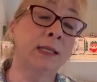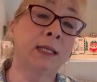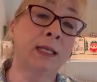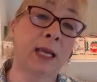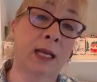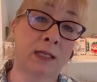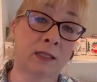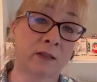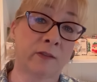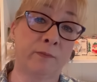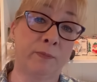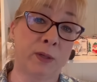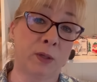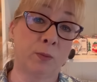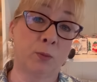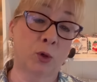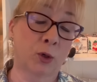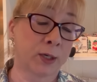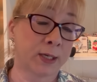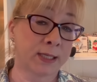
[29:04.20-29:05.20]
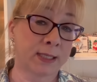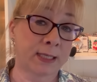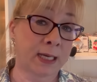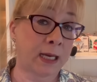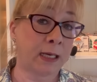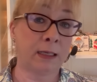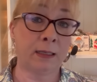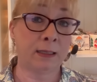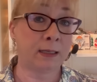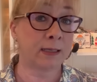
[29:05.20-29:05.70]
the gates of Biltmore
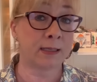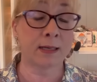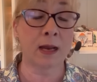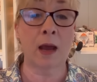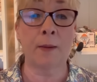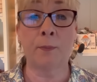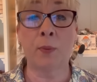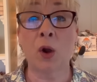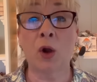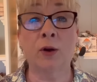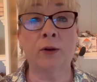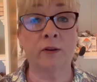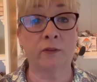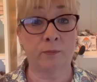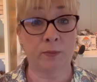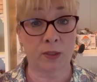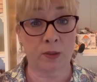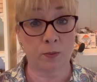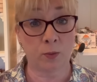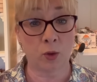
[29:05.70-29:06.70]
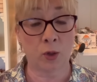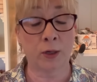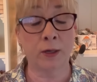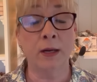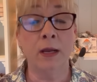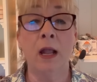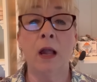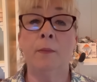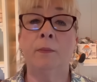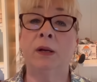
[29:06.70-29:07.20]
Estate. It is not part of Biltmore,
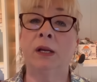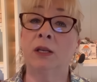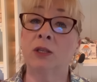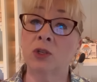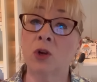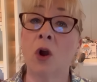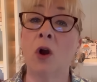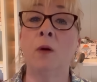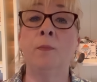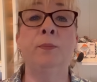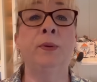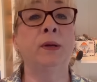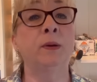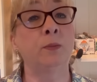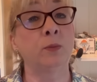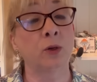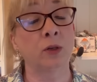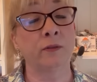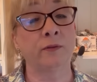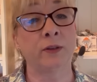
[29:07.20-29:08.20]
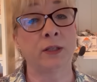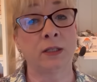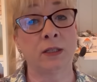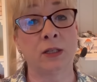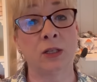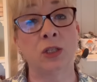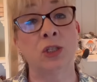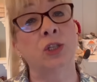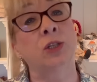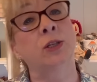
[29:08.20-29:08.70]
but it's called Biltmore Village,